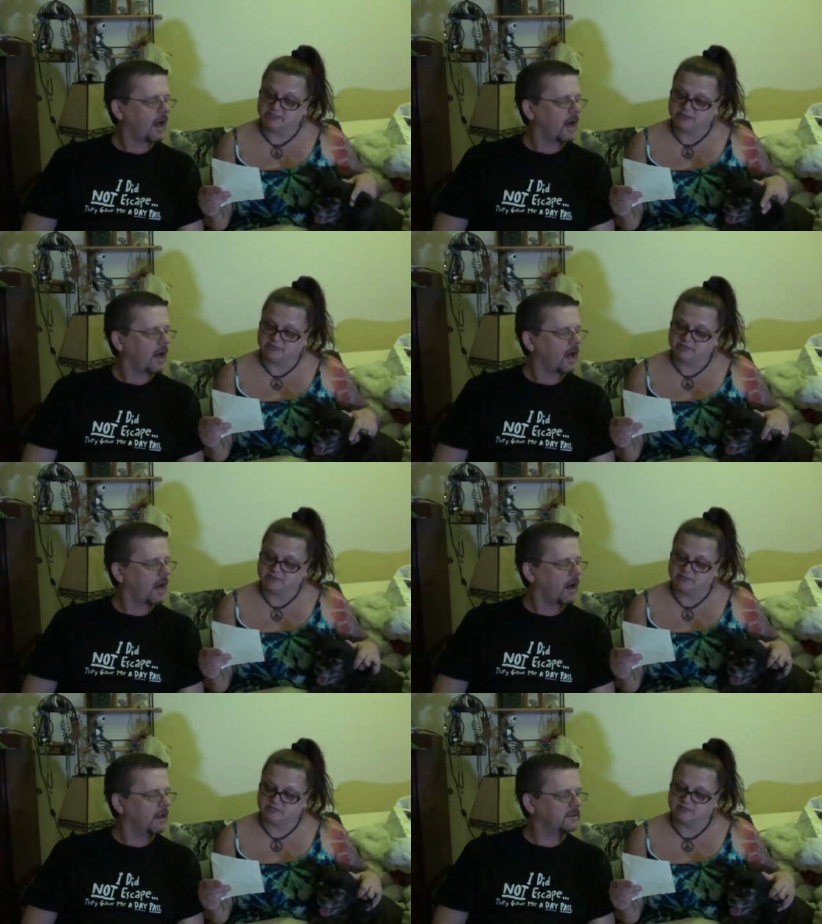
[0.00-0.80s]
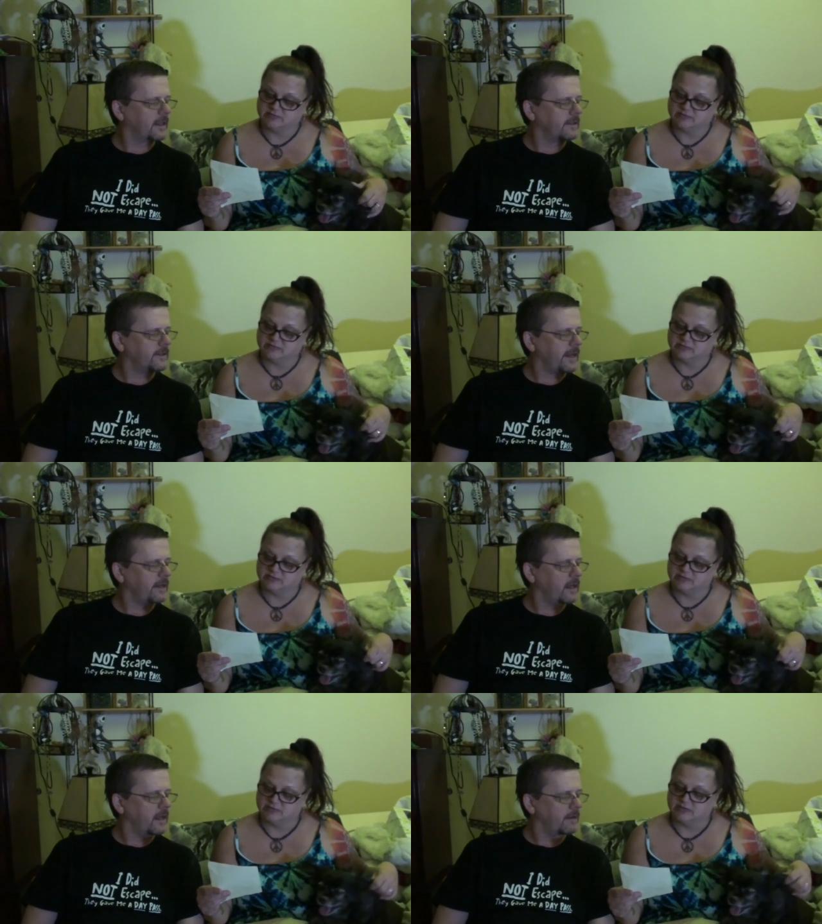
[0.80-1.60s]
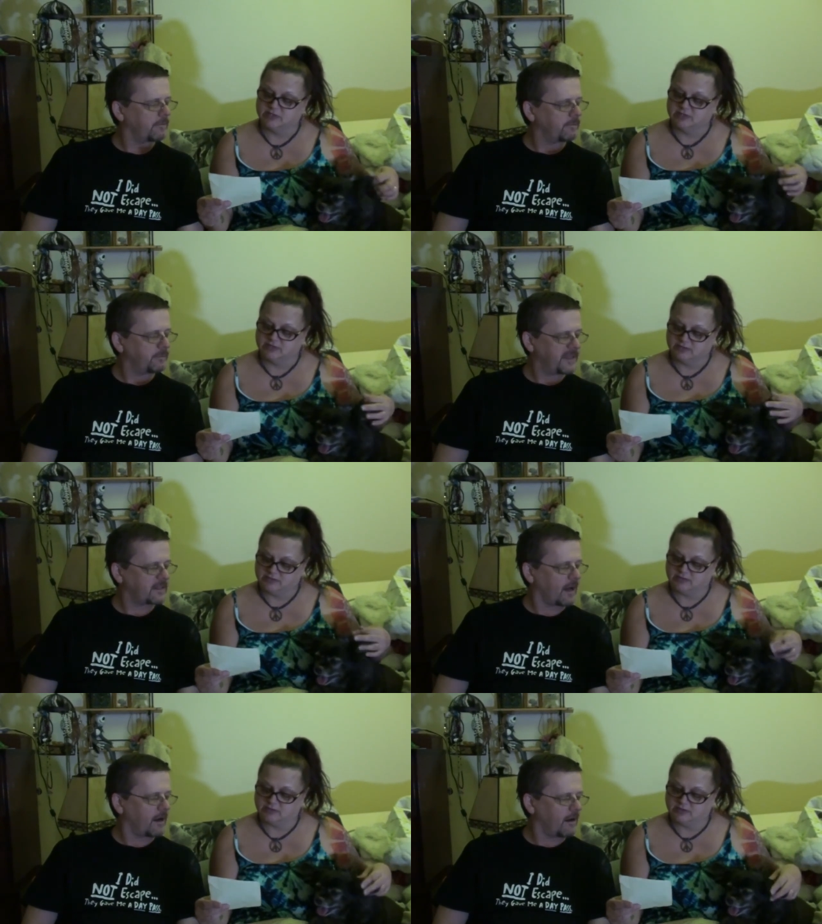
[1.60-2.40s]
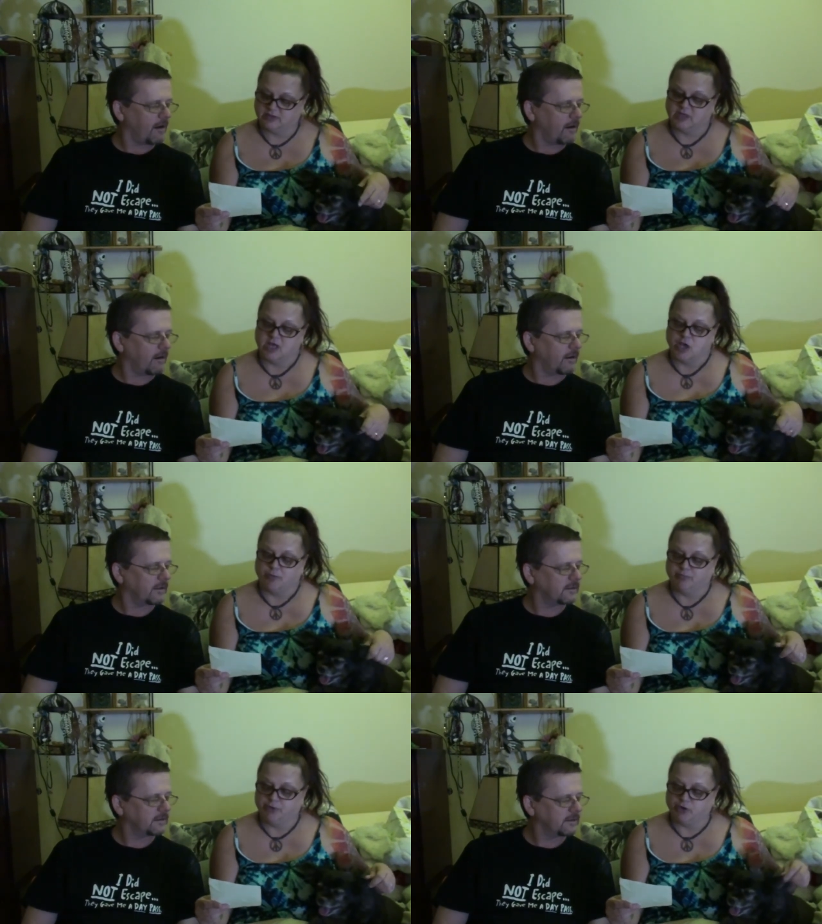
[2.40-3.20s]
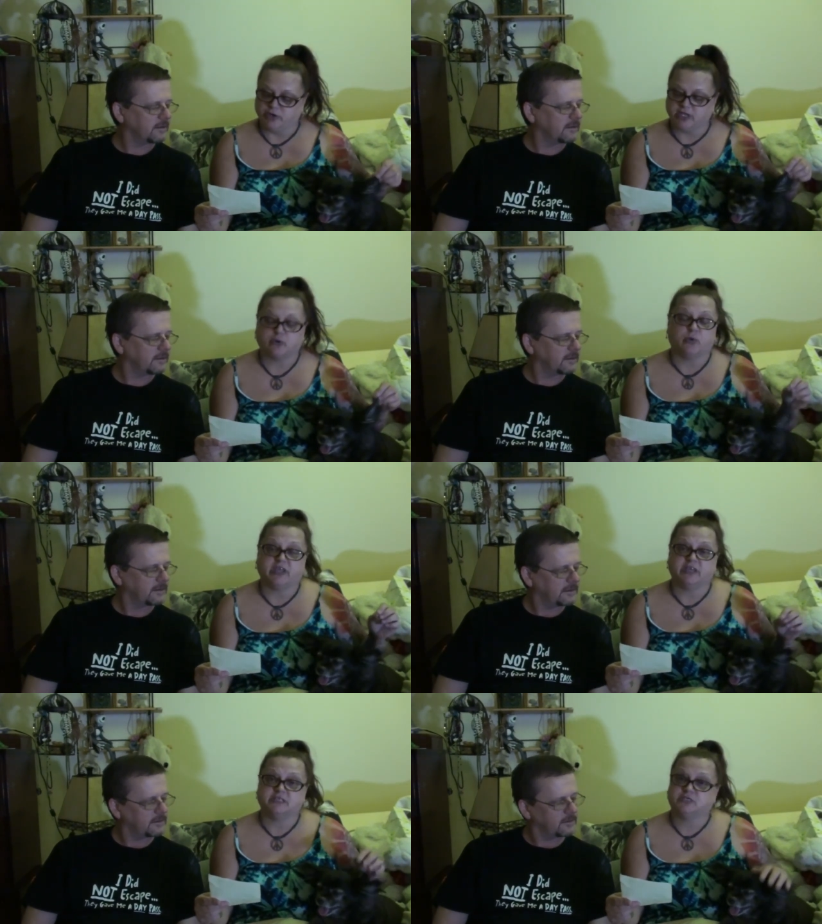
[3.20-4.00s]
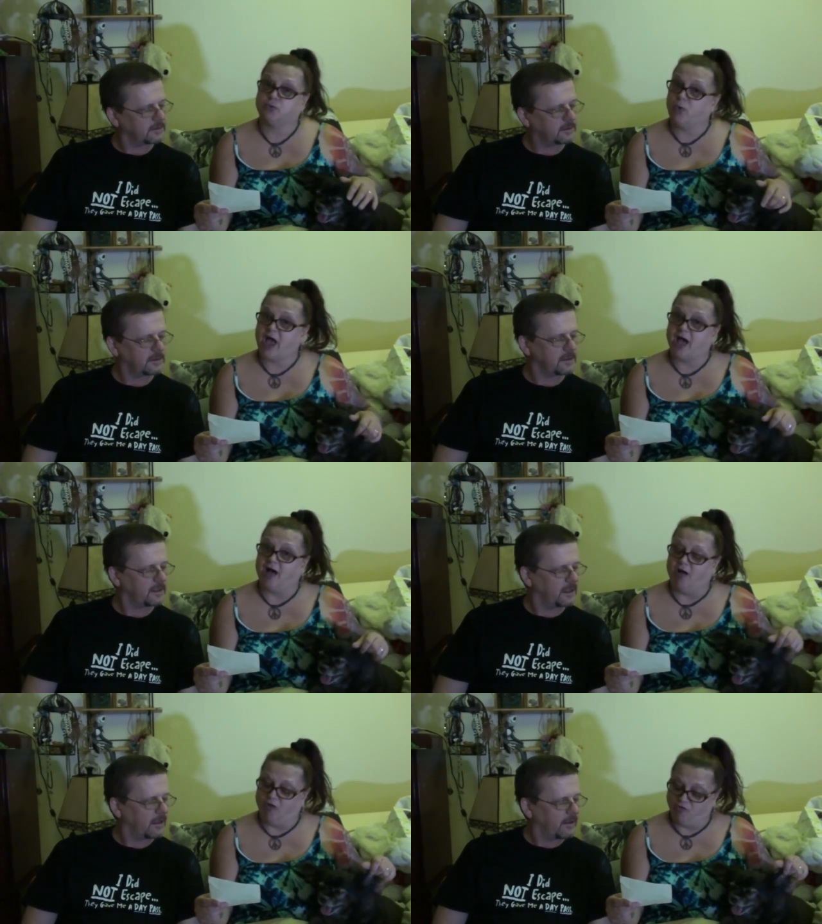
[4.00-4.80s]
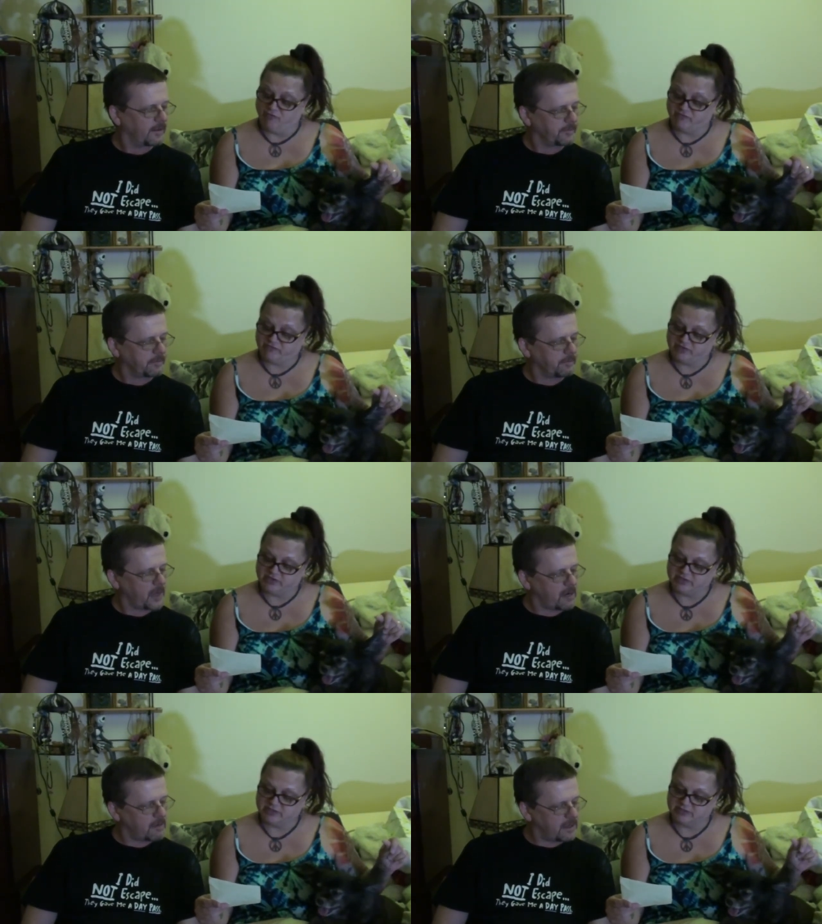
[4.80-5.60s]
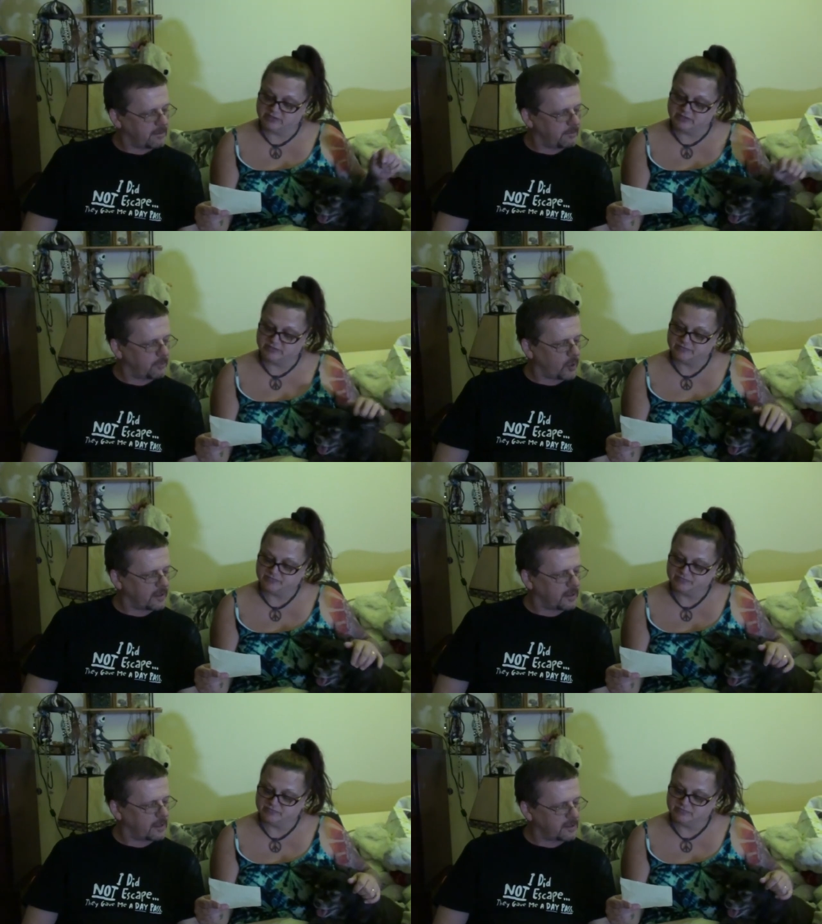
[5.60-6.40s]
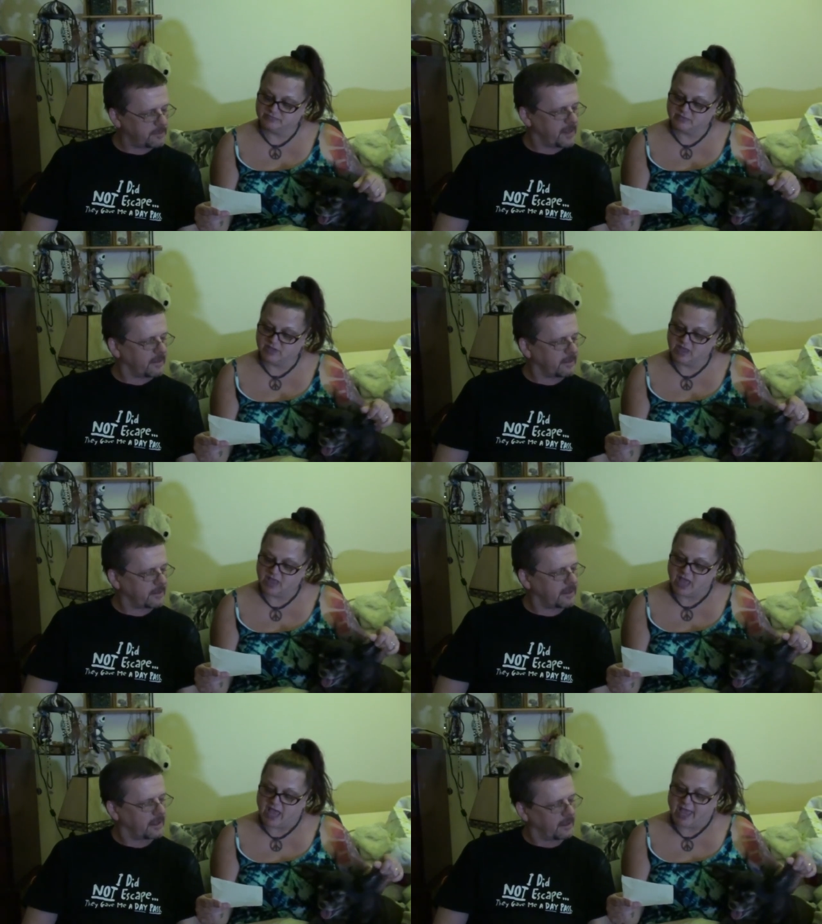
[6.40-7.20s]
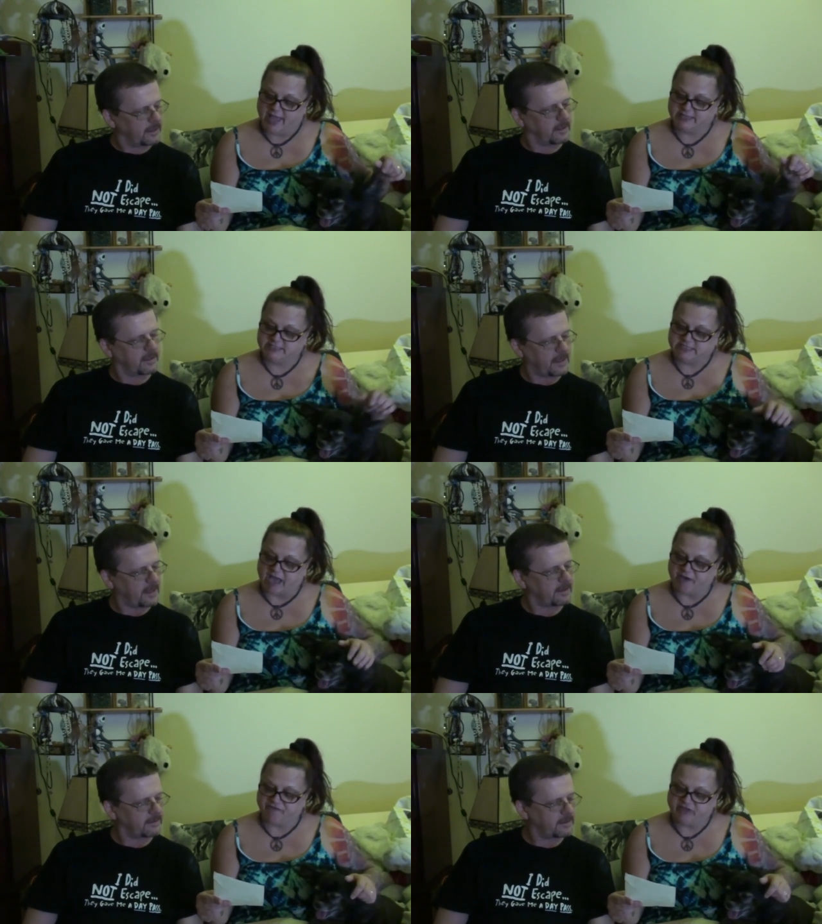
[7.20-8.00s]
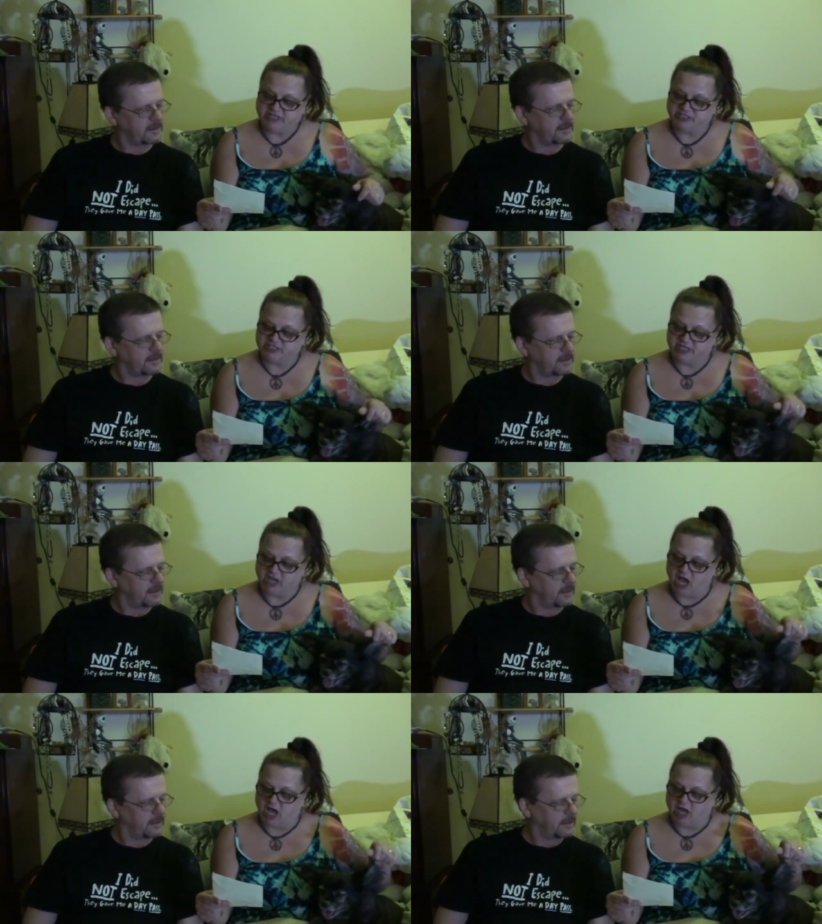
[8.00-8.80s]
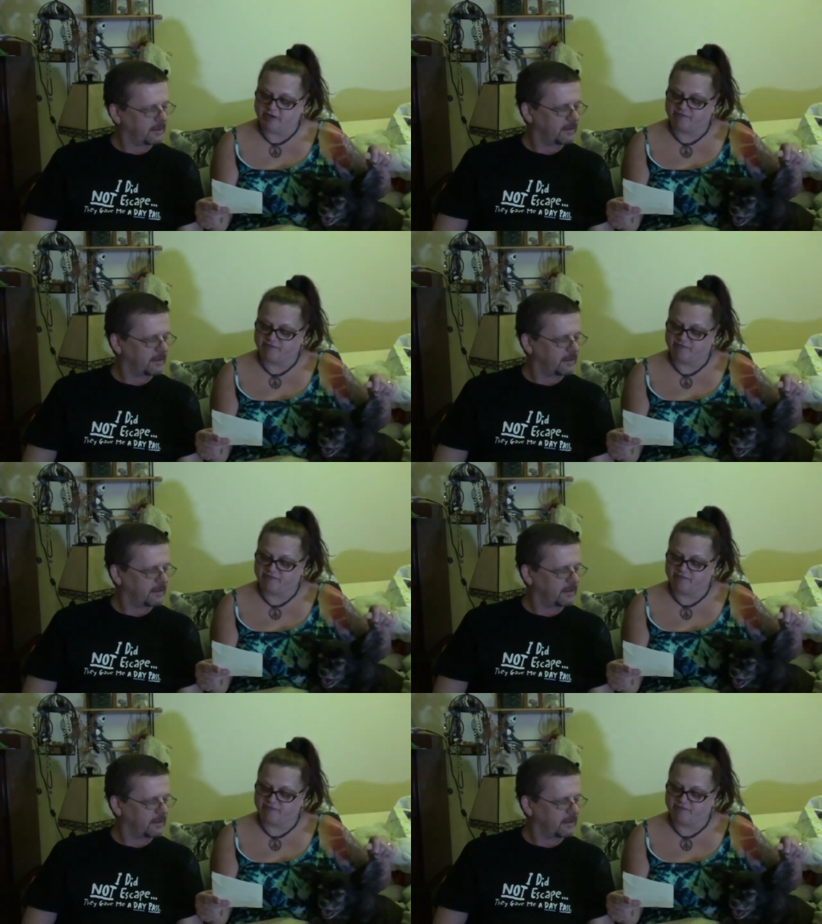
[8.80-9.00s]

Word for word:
Speaker 1: Uh, is that Dana Besaw?
Speaker 2: Beauty Queen 12.
Speaker 1: Marin Brenda Smith.
Speaker 2: And Daphne Sheehan